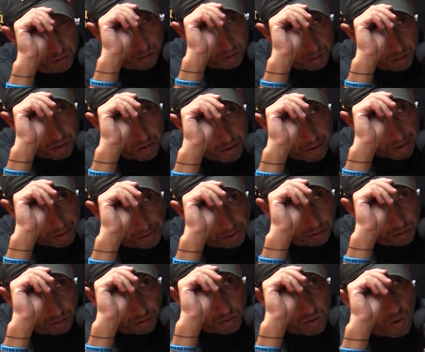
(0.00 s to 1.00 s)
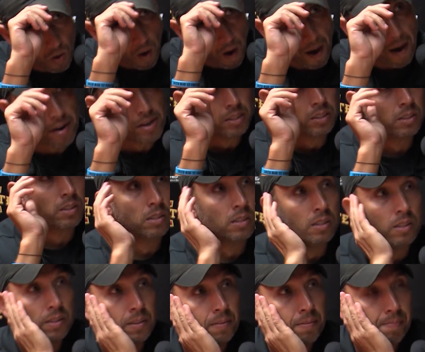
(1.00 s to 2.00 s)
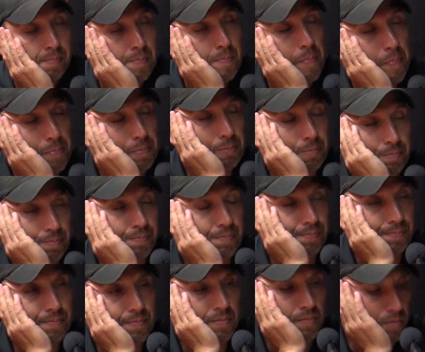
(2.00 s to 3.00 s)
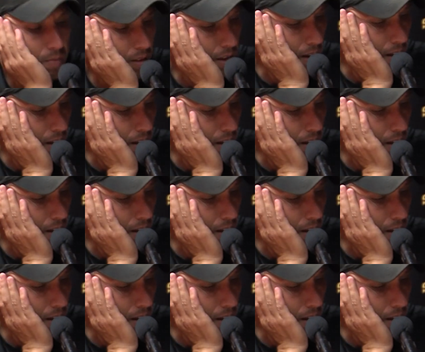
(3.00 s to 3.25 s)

Was that something you saw and they just shorted up somehow? Or?